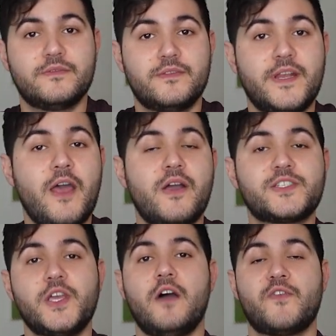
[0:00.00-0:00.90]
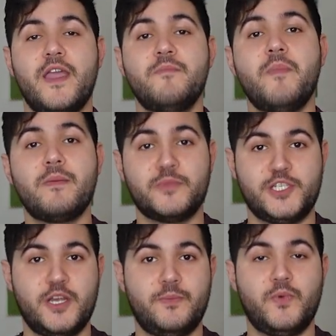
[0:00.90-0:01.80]
They now actually offer a
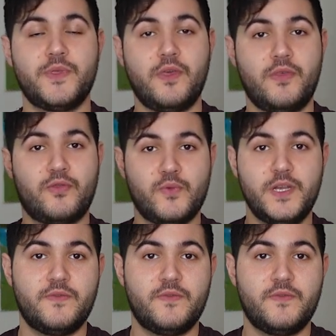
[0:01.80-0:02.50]
membership with 3